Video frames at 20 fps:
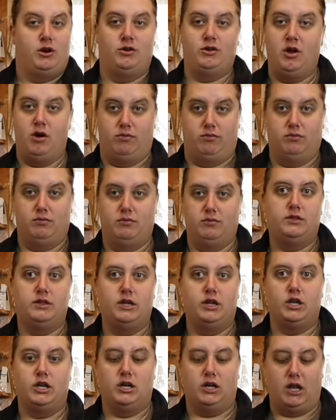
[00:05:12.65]
don't know. I
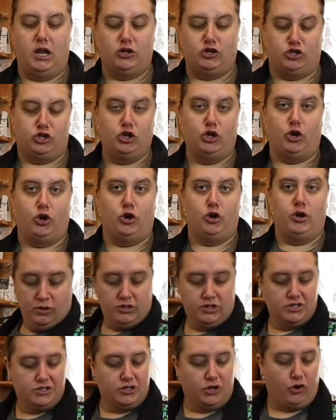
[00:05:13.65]
think you need a lot of sugar. What
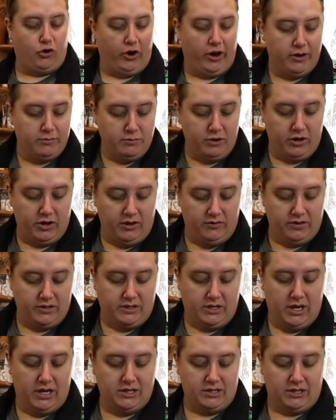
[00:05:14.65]
does a cranberry even
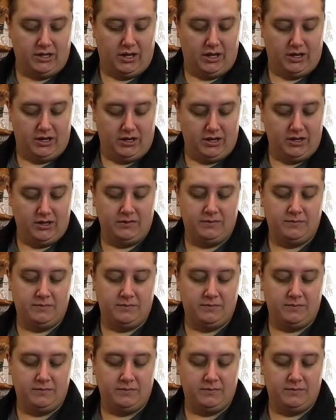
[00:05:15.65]
taste like?